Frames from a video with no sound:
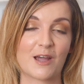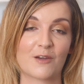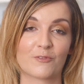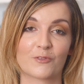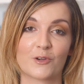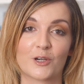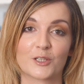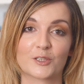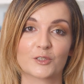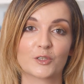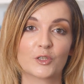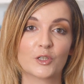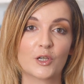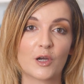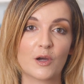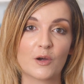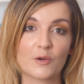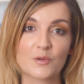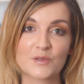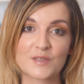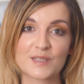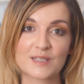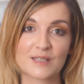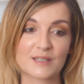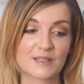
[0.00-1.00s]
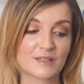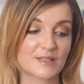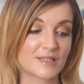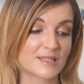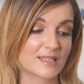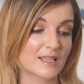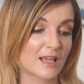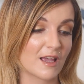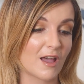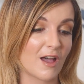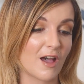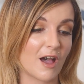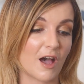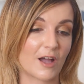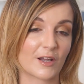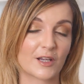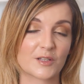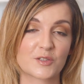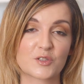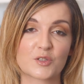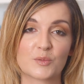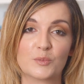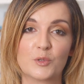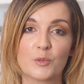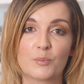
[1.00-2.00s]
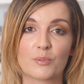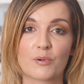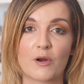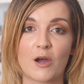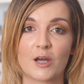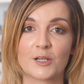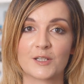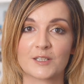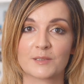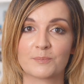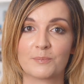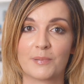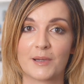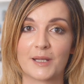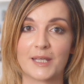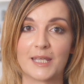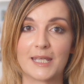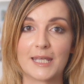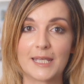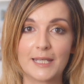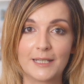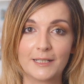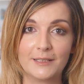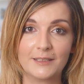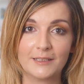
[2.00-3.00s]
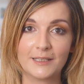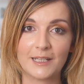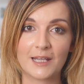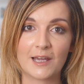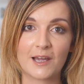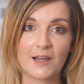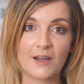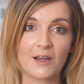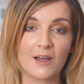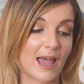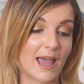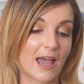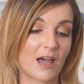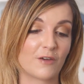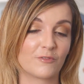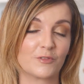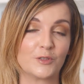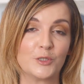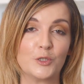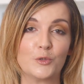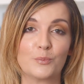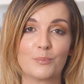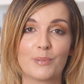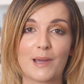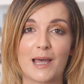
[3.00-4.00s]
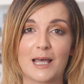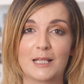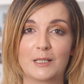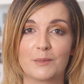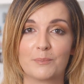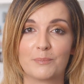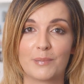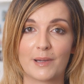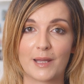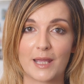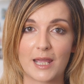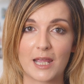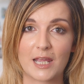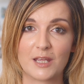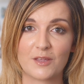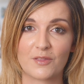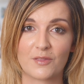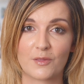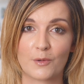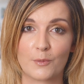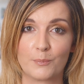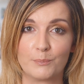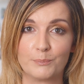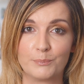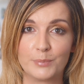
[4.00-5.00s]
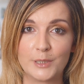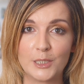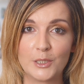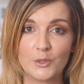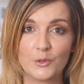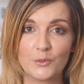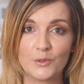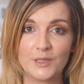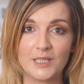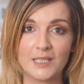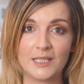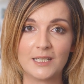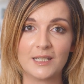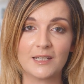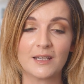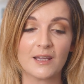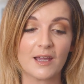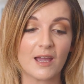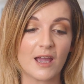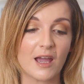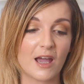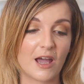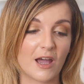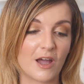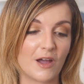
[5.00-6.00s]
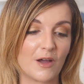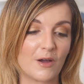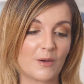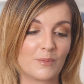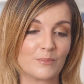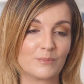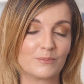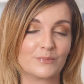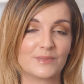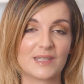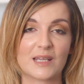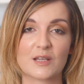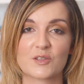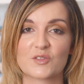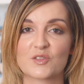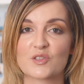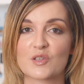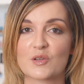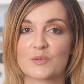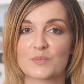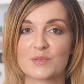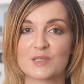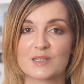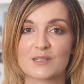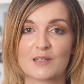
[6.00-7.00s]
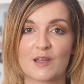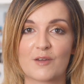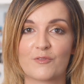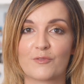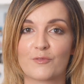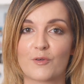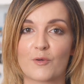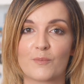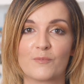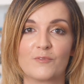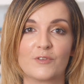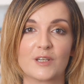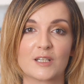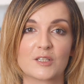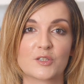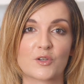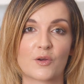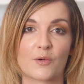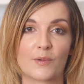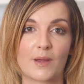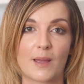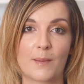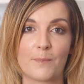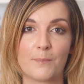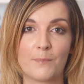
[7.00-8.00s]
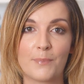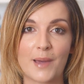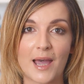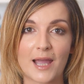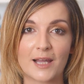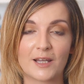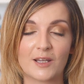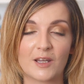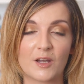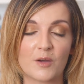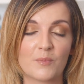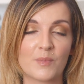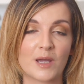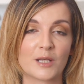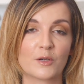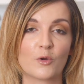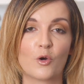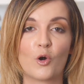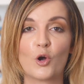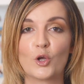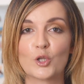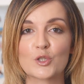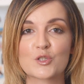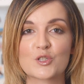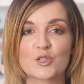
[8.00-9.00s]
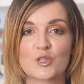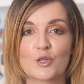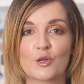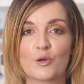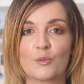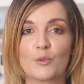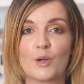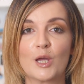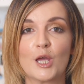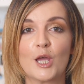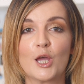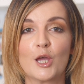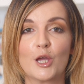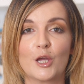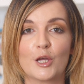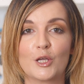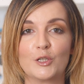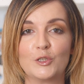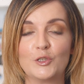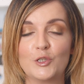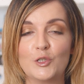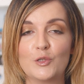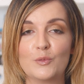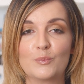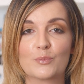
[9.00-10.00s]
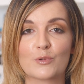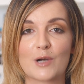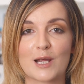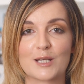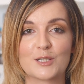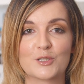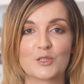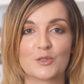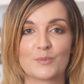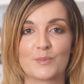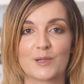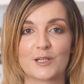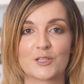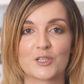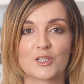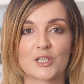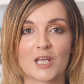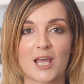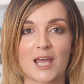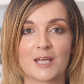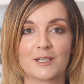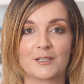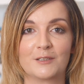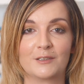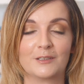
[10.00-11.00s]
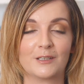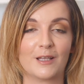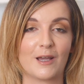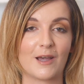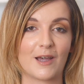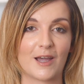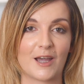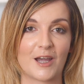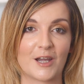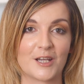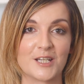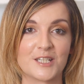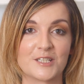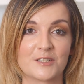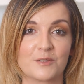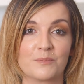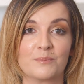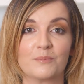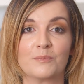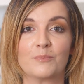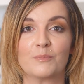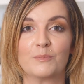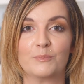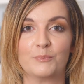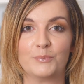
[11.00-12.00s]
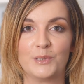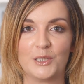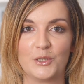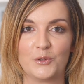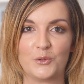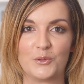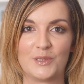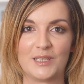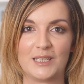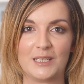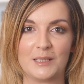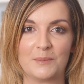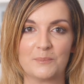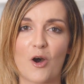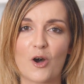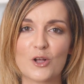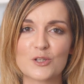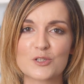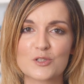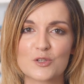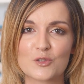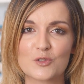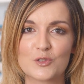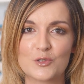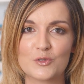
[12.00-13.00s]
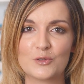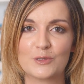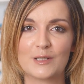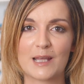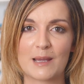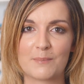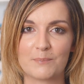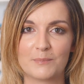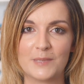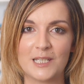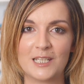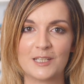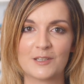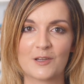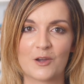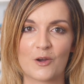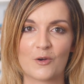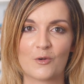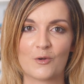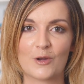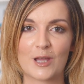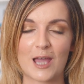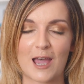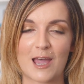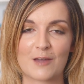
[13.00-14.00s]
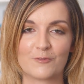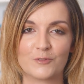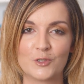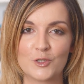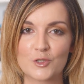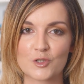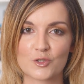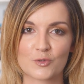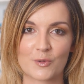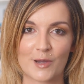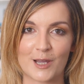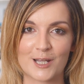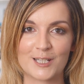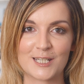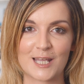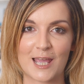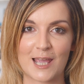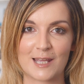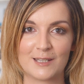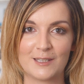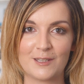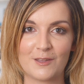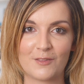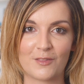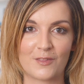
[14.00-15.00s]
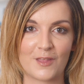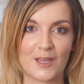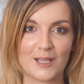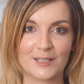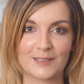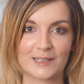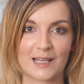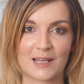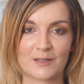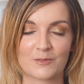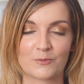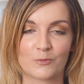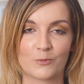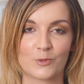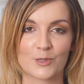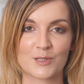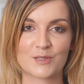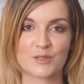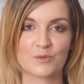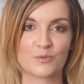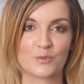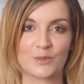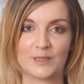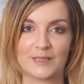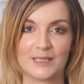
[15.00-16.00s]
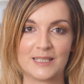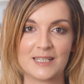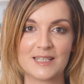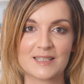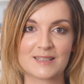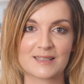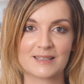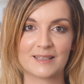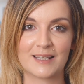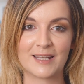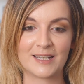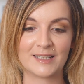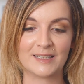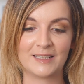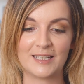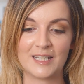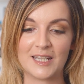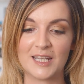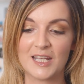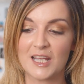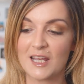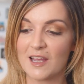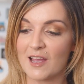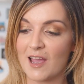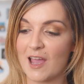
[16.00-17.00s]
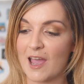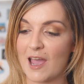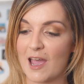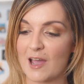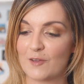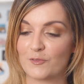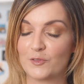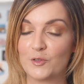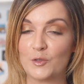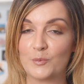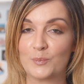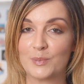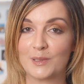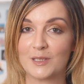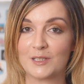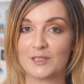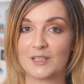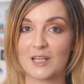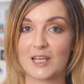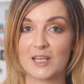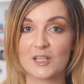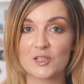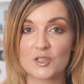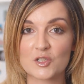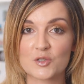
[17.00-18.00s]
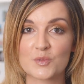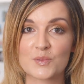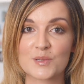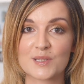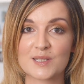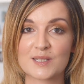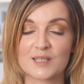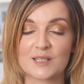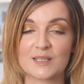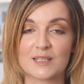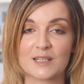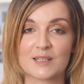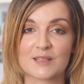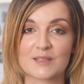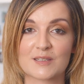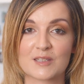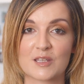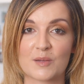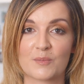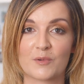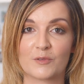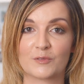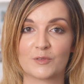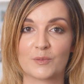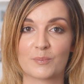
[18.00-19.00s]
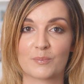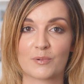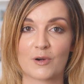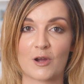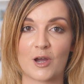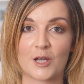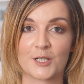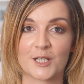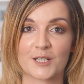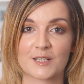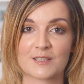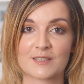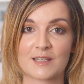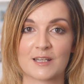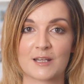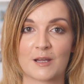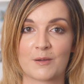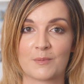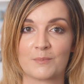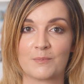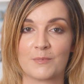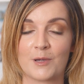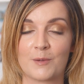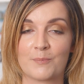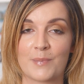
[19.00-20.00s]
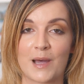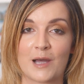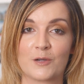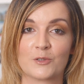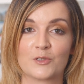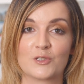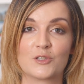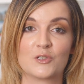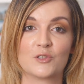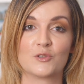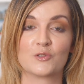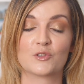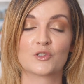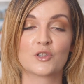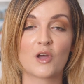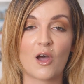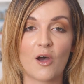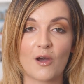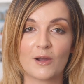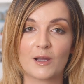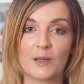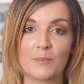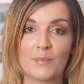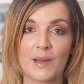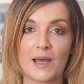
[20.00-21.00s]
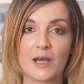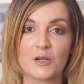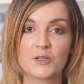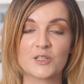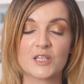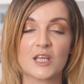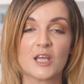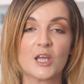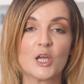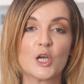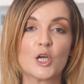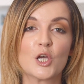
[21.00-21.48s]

I've got Kosas, I got some new product by Ilia, I have a new palette by Athr Beauty, um, there's some stuff from Victoria Beckham, and also a new brand to my channel, Item Beauty. Also, do let me know, have you tried anything that was released lately? Have you been interested in some of the products that I'm about to talk about?